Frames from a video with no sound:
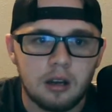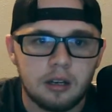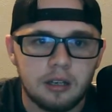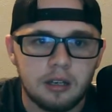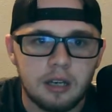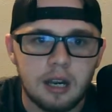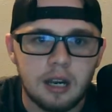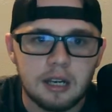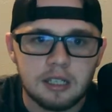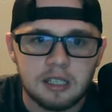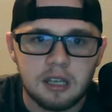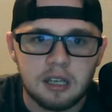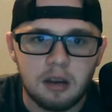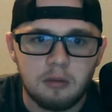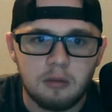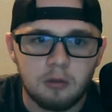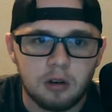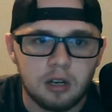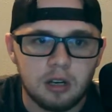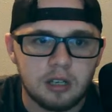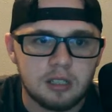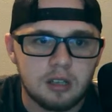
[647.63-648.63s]
Next game
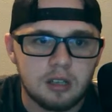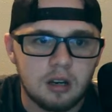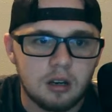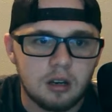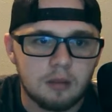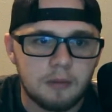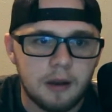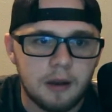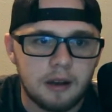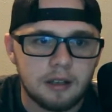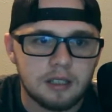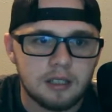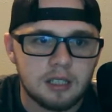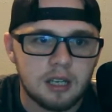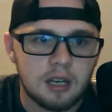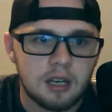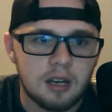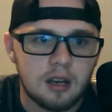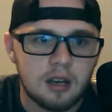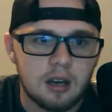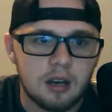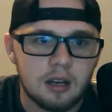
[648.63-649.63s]
we're going to talk about is
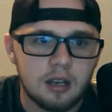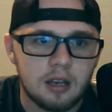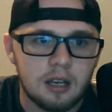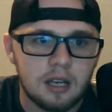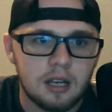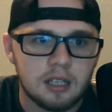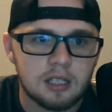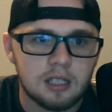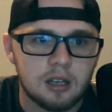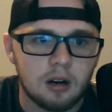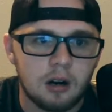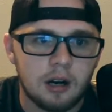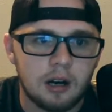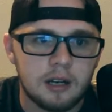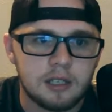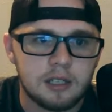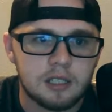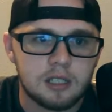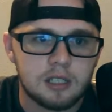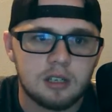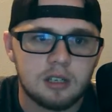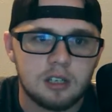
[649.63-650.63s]
the
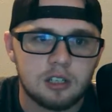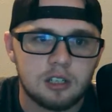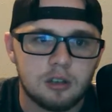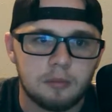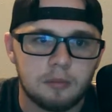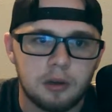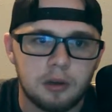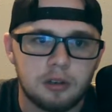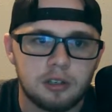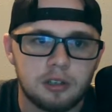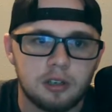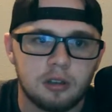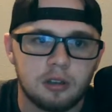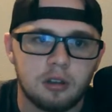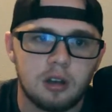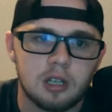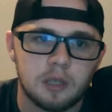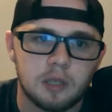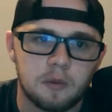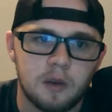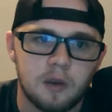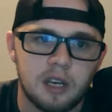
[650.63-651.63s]
SRS Distribution
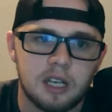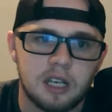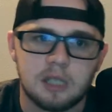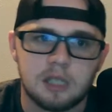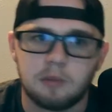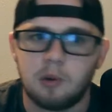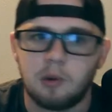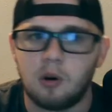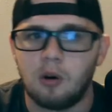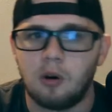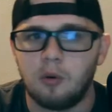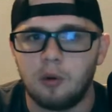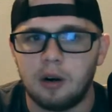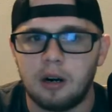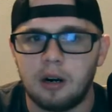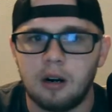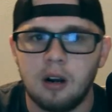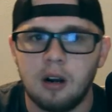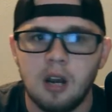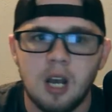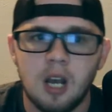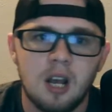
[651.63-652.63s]
Las Vegas Bowl,
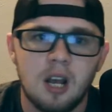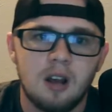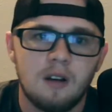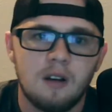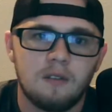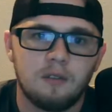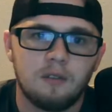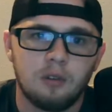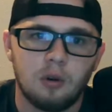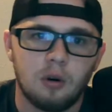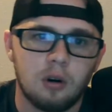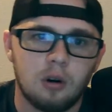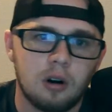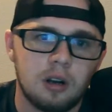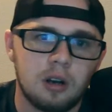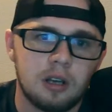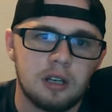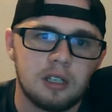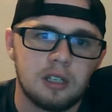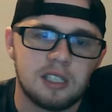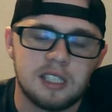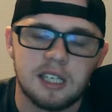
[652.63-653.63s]
where
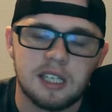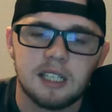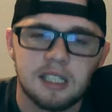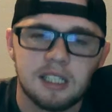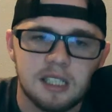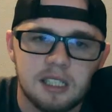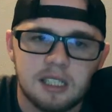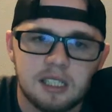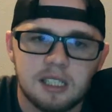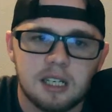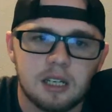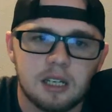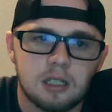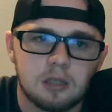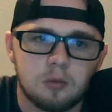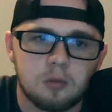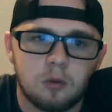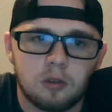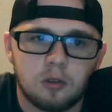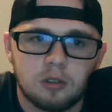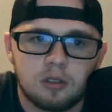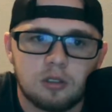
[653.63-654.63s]
Florida 6-6
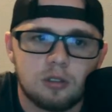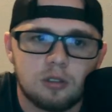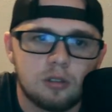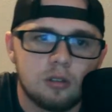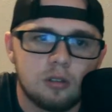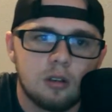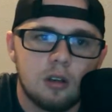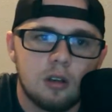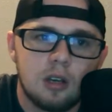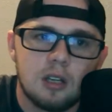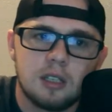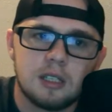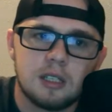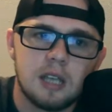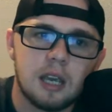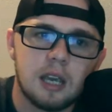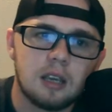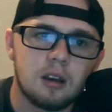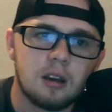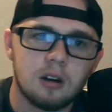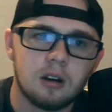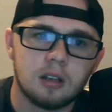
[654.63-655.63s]
will
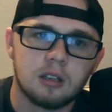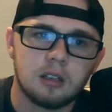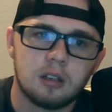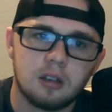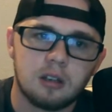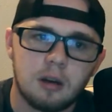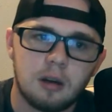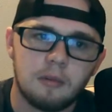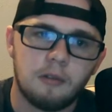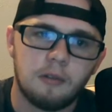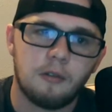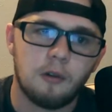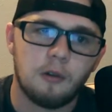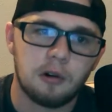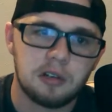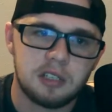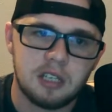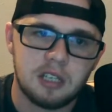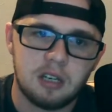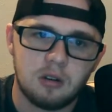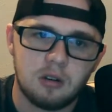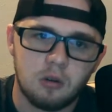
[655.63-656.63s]
take on the number
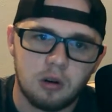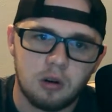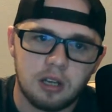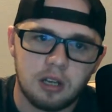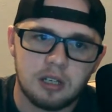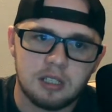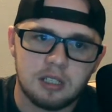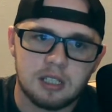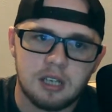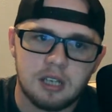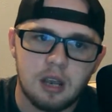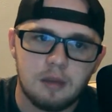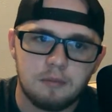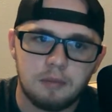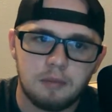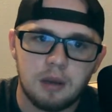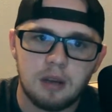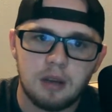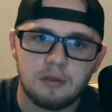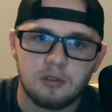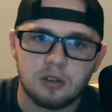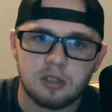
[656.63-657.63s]
14 Oregon State
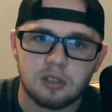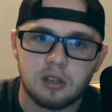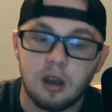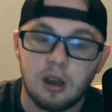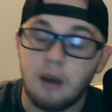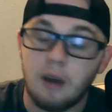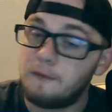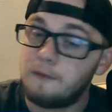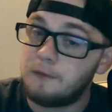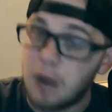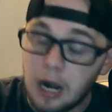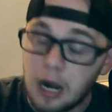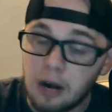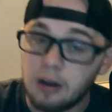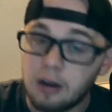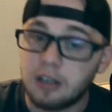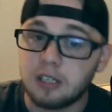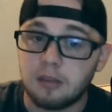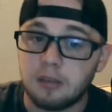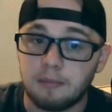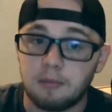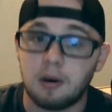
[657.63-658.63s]
Beavers, a
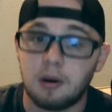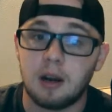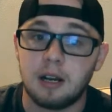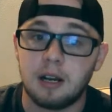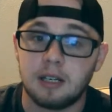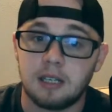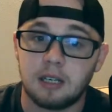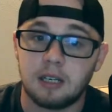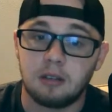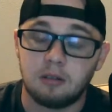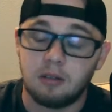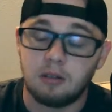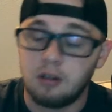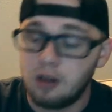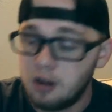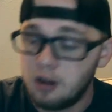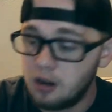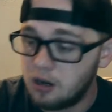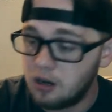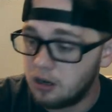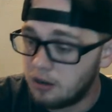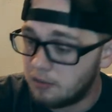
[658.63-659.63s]
very surprising
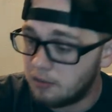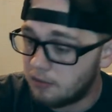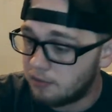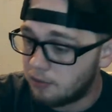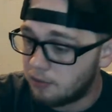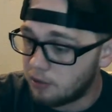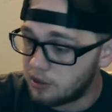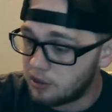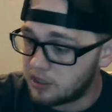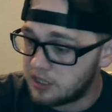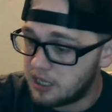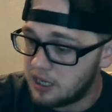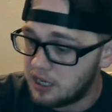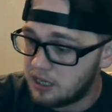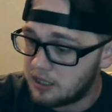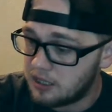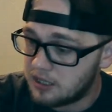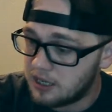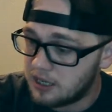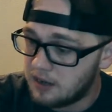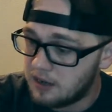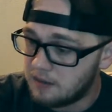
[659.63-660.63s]
number
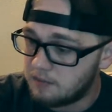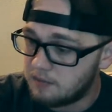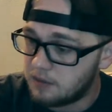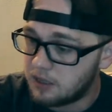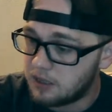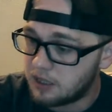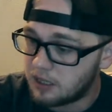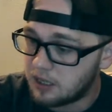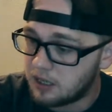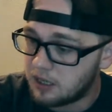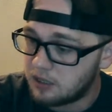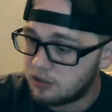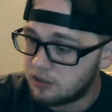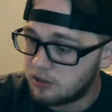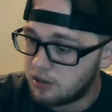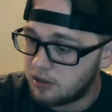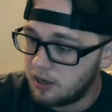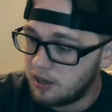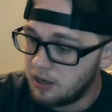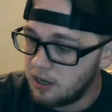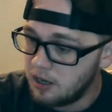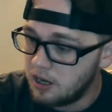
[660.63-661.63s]
14 team in the
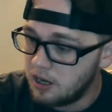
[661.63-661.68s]
country.